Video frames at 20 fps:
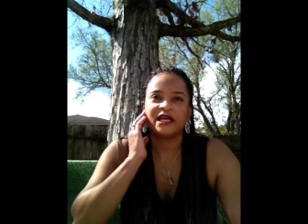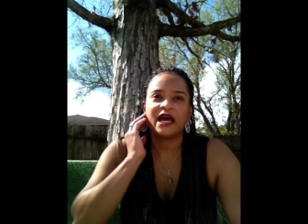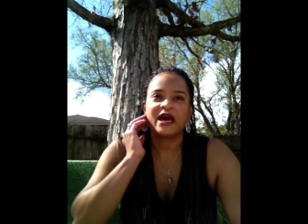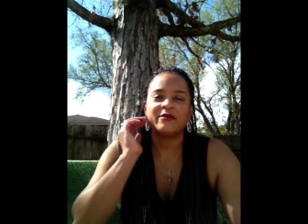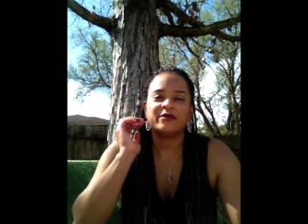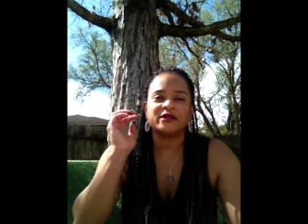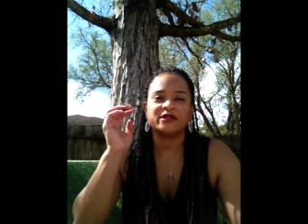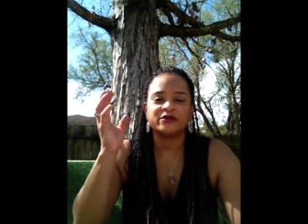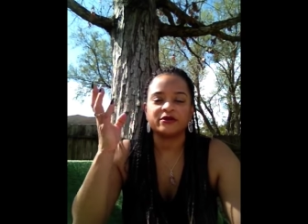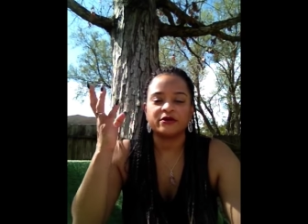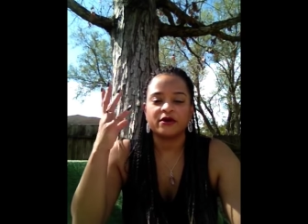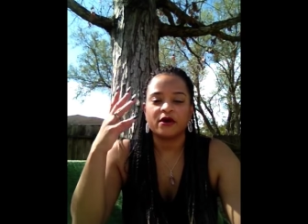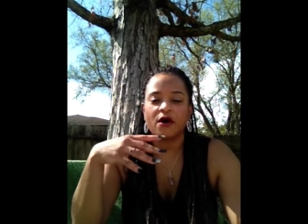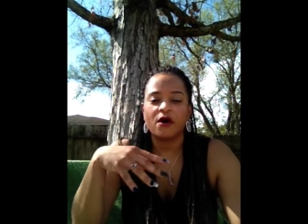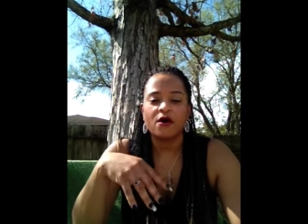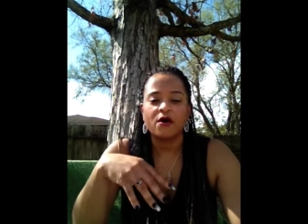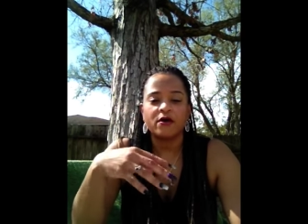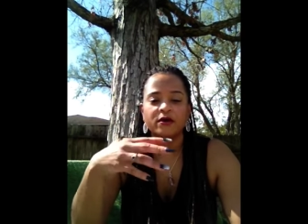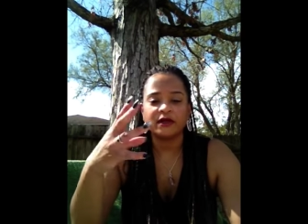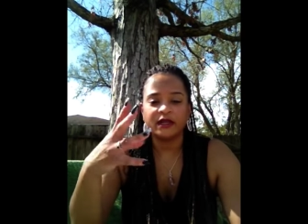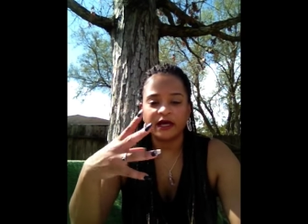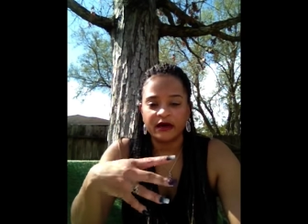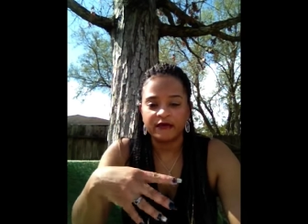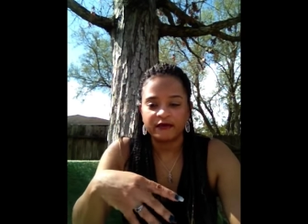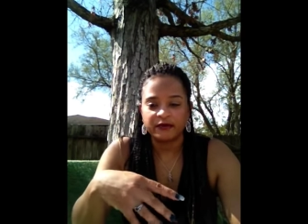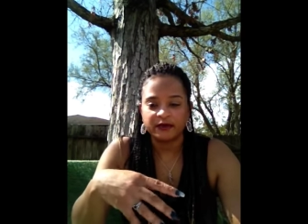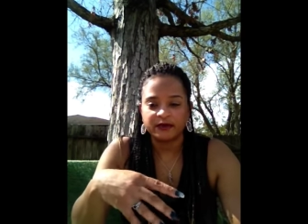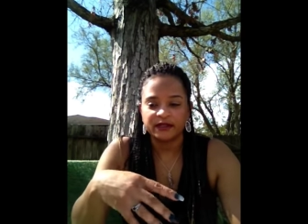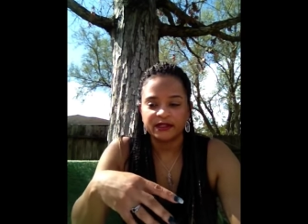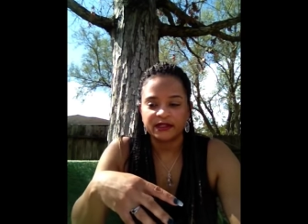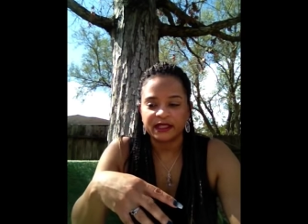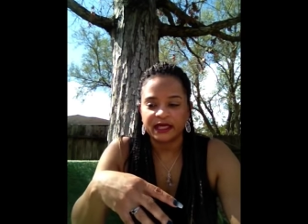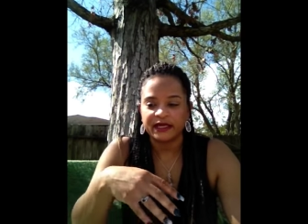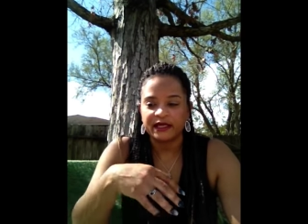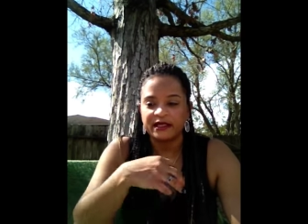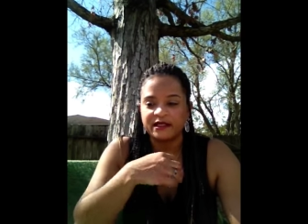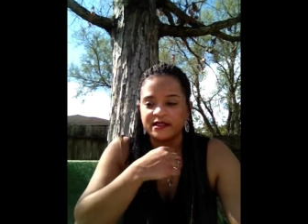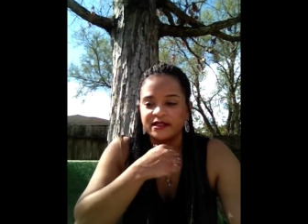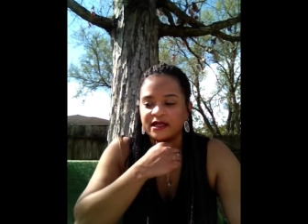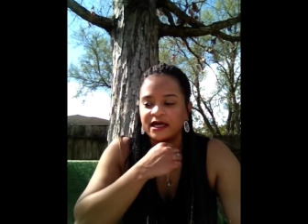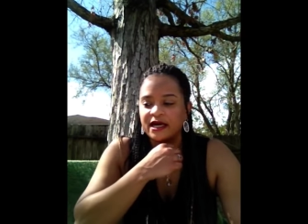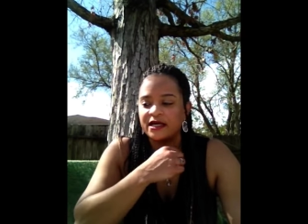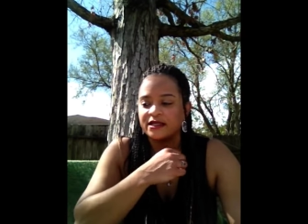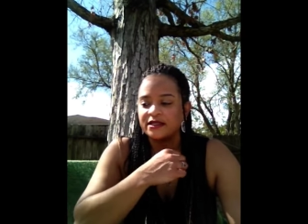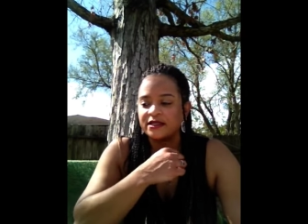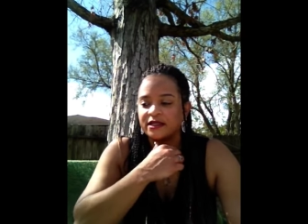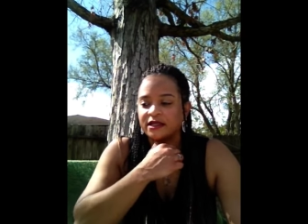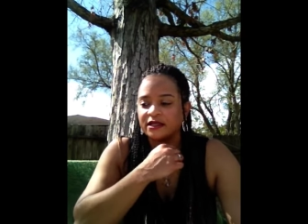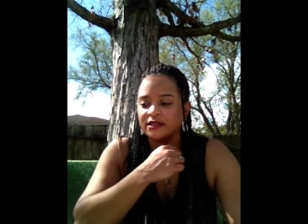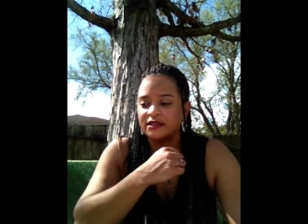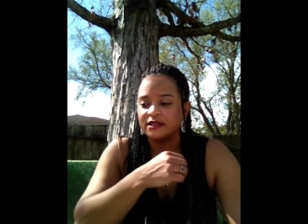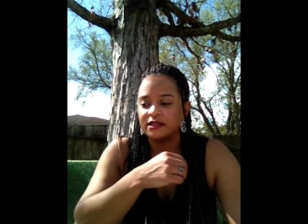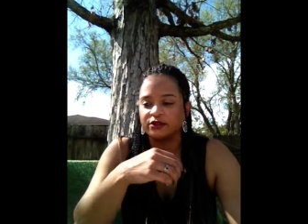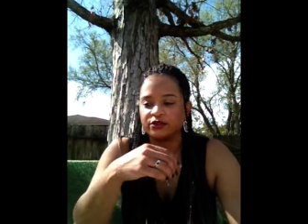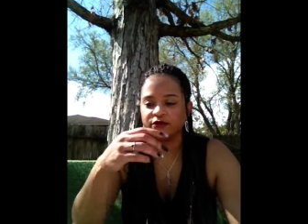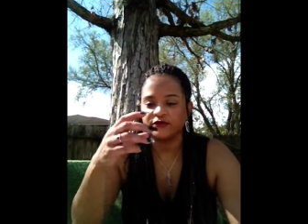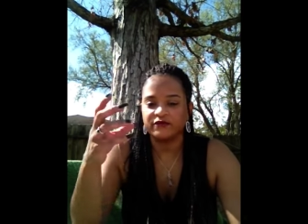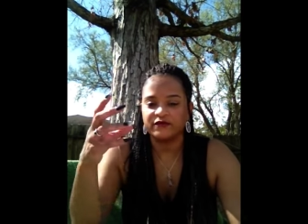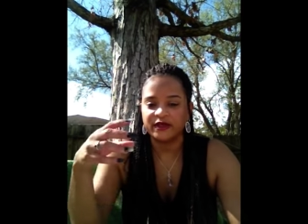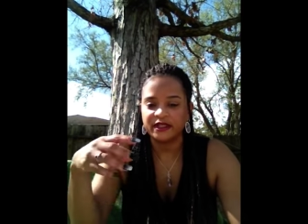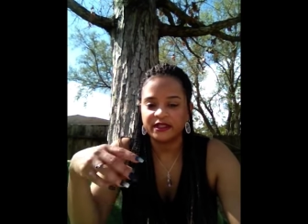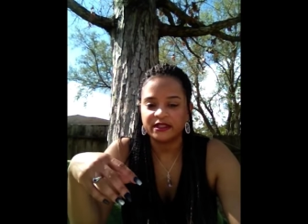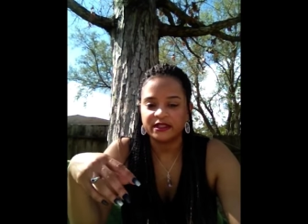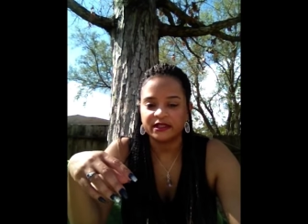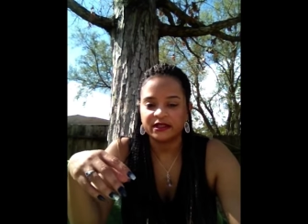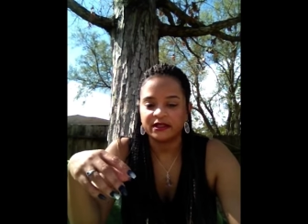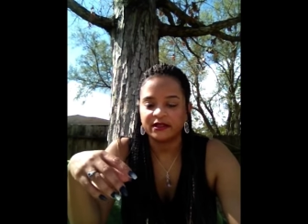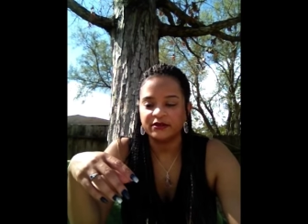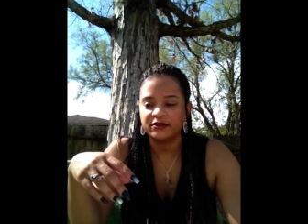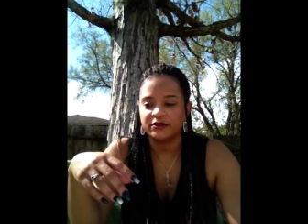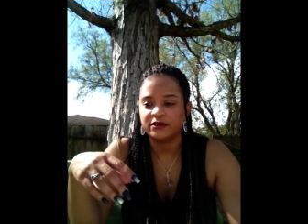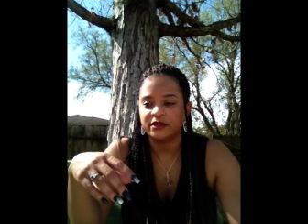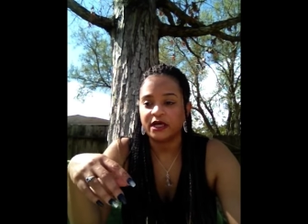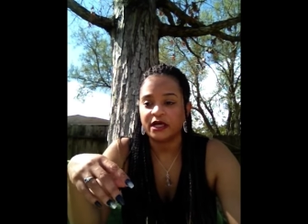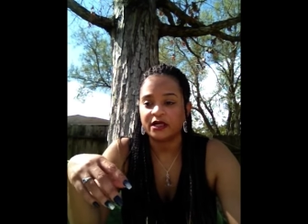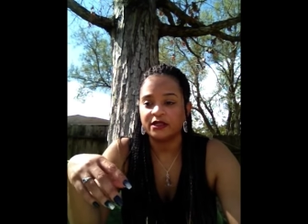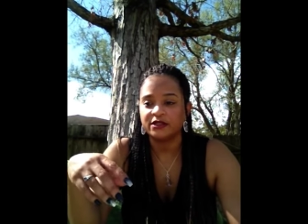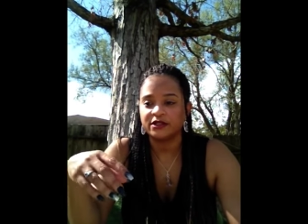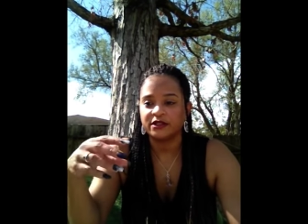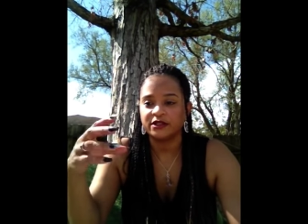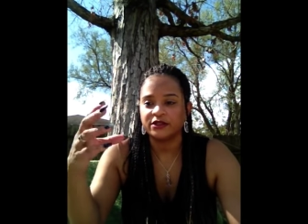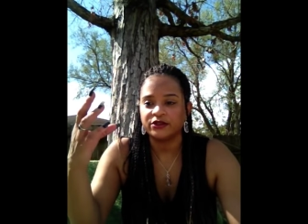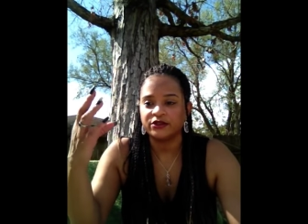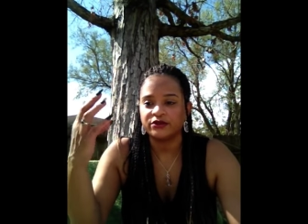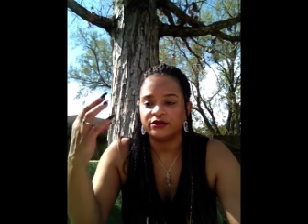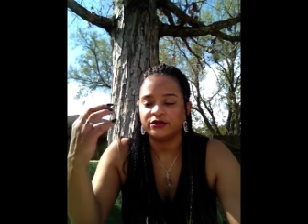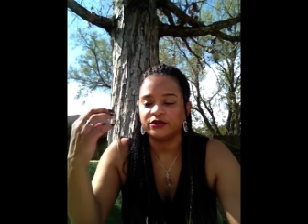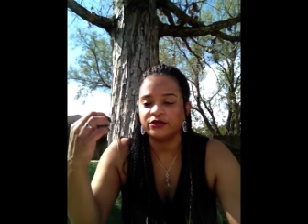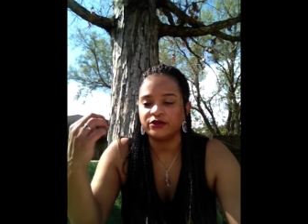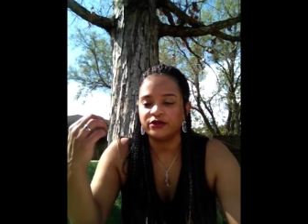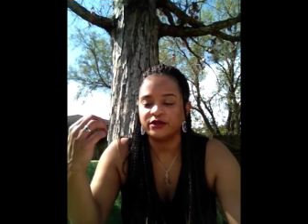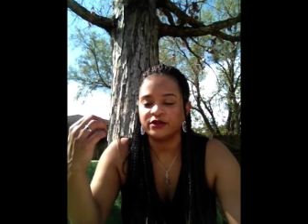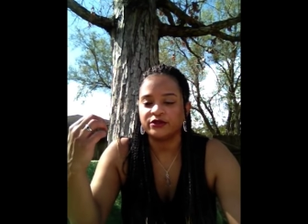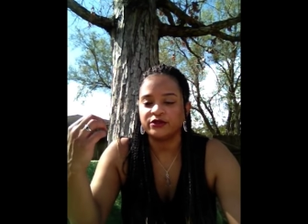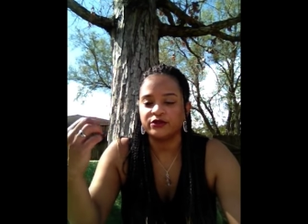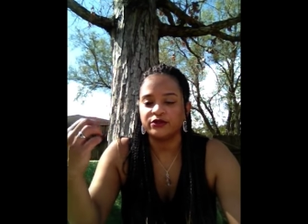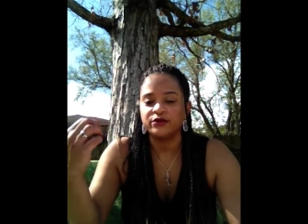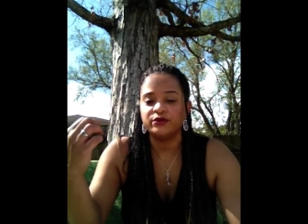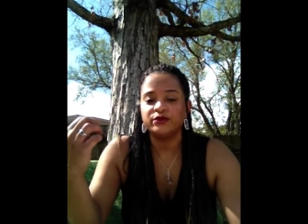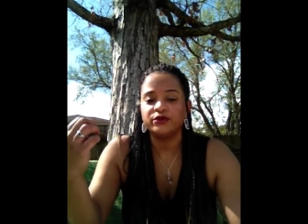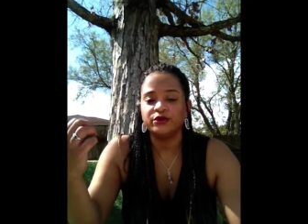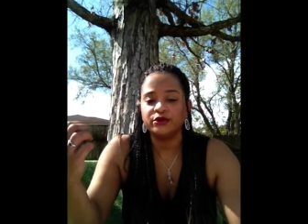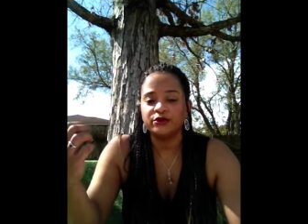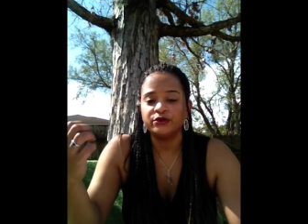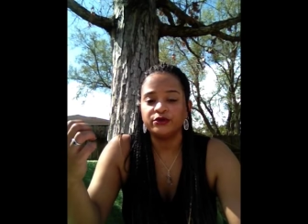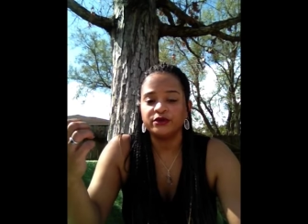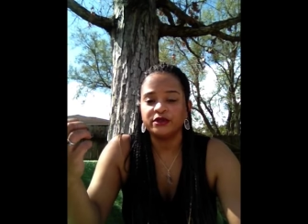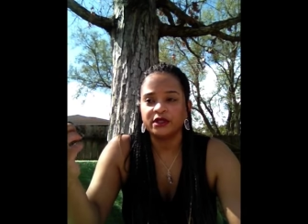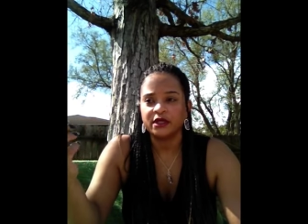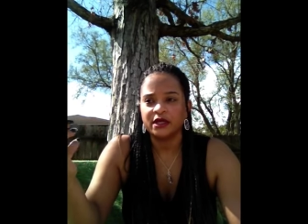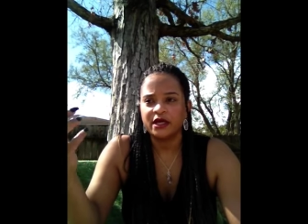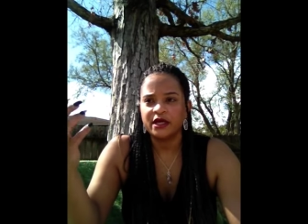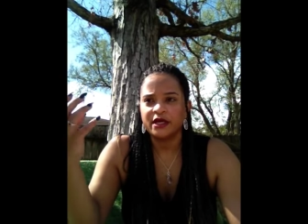happens on all levels. Like, it's not just that you physically lose consciousness, you lose